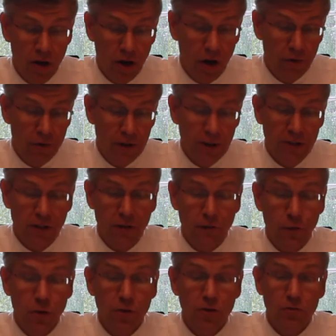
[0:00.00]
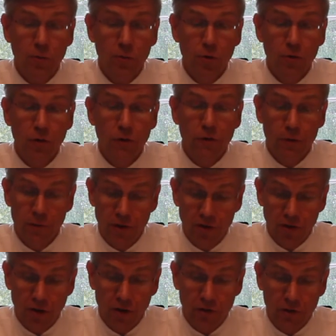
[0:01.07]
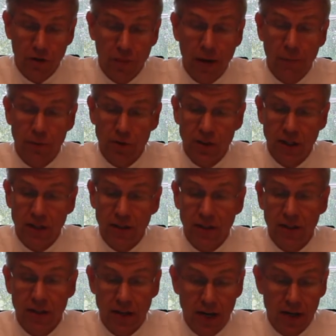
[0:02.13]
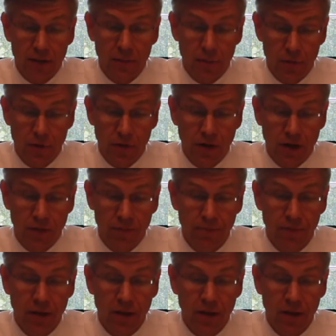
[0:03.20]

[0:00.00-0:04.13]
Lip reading: are facing forced removal from this country by protecting the DACA program.